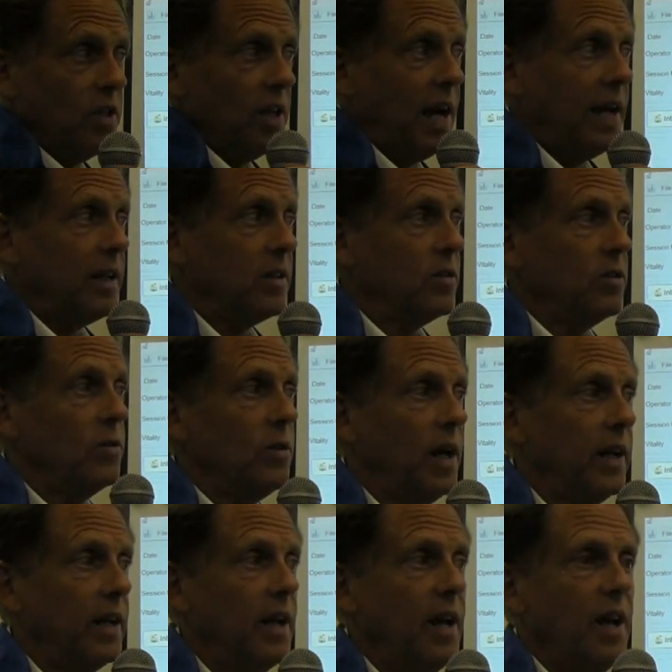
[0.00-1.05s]
See, I could do
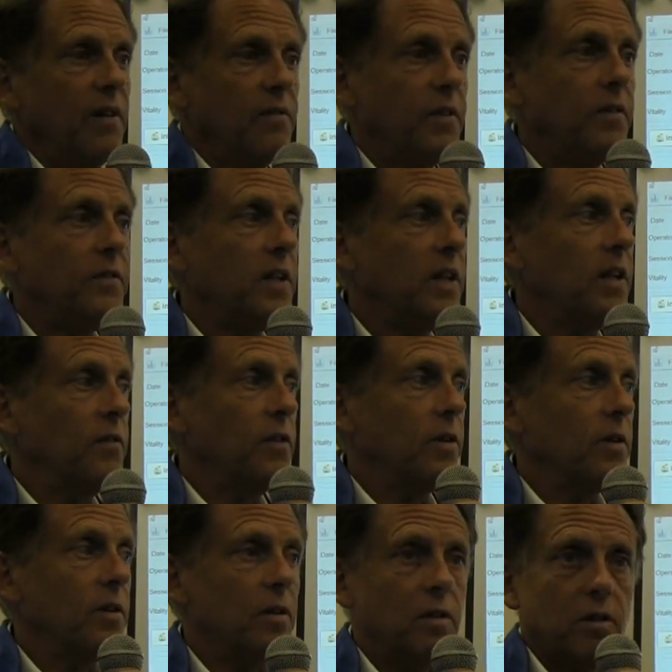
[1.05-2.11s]
like 50
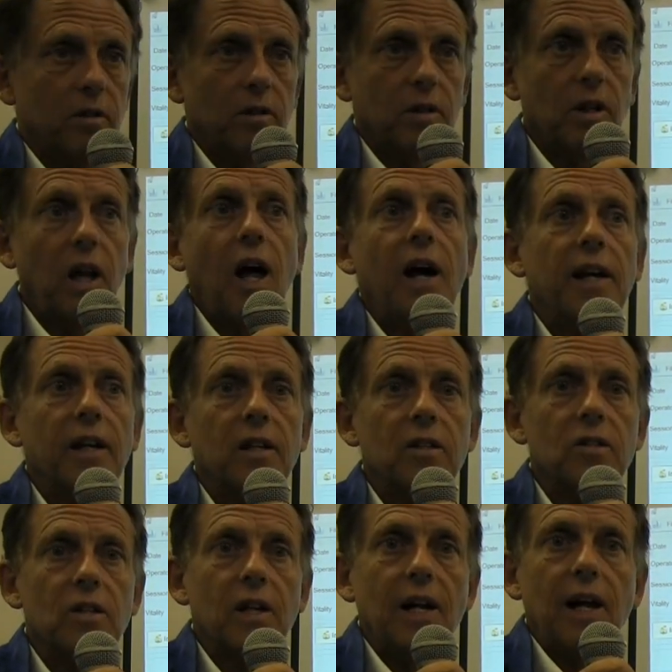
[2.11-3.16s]
different
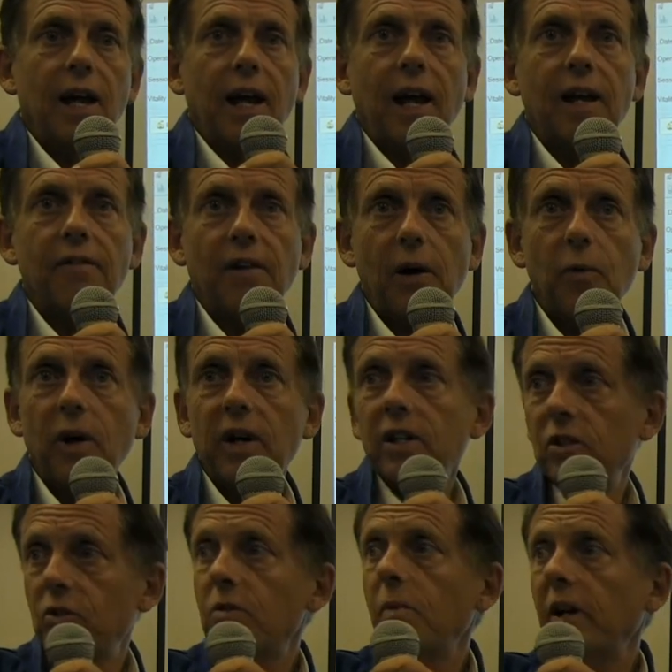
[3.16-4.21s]
clients, and if I wanted
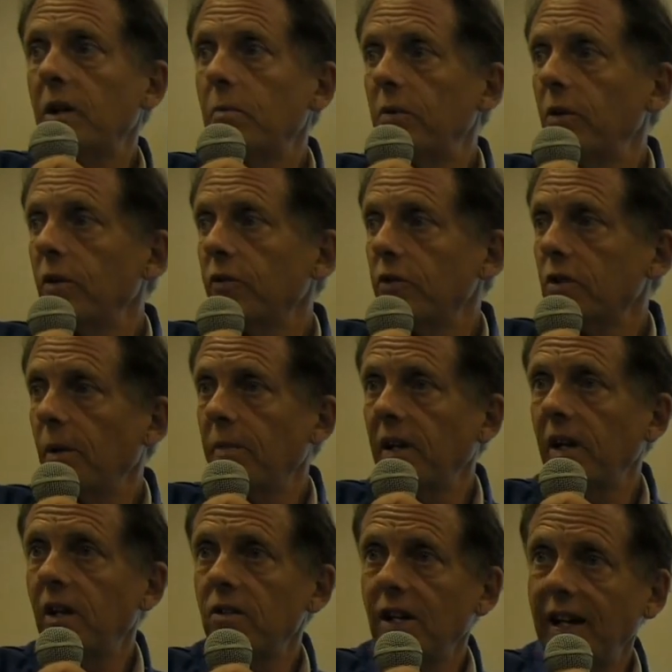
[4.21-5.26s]
to use my computer for
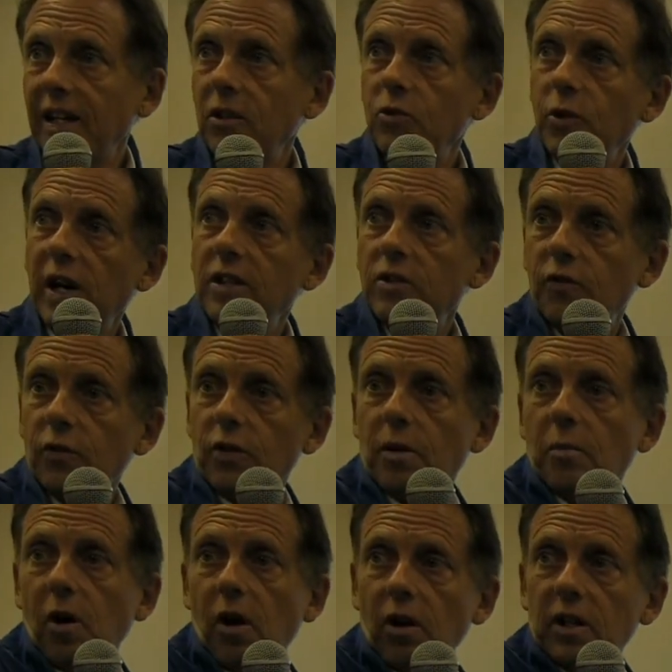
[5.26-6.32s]
something else, I can transfer
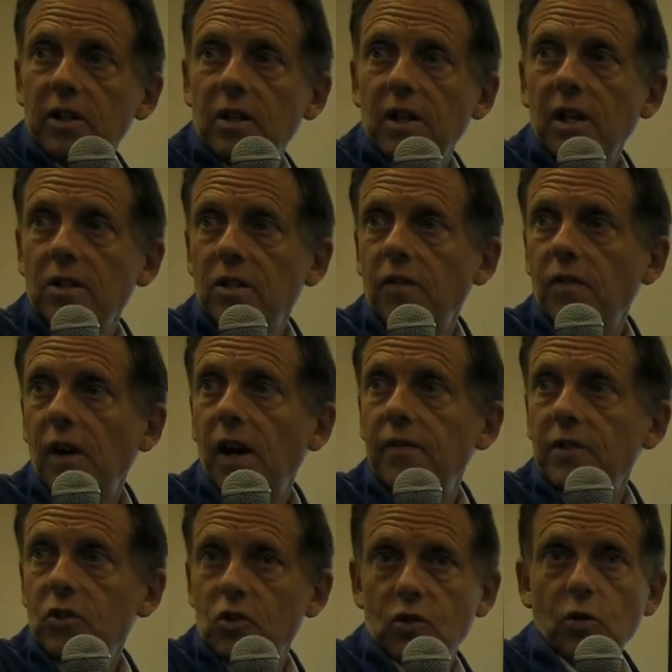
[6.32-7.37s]
them all into the SE5
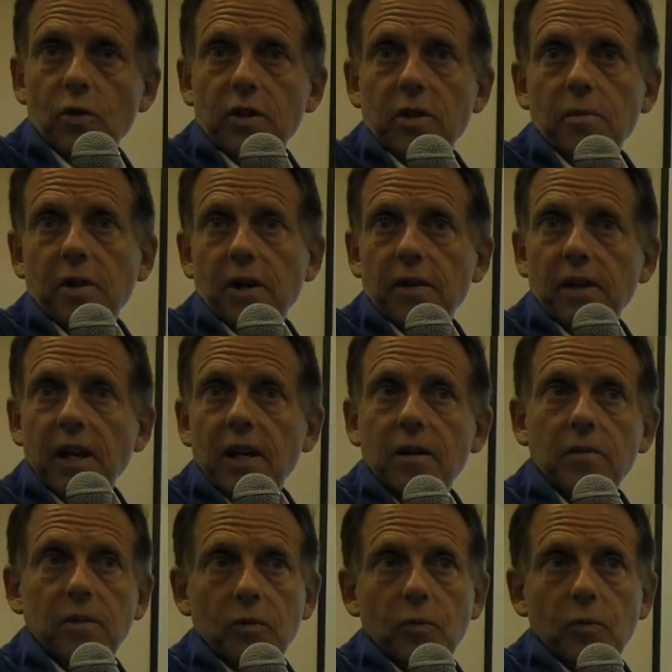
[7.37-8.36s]
and store them there, and I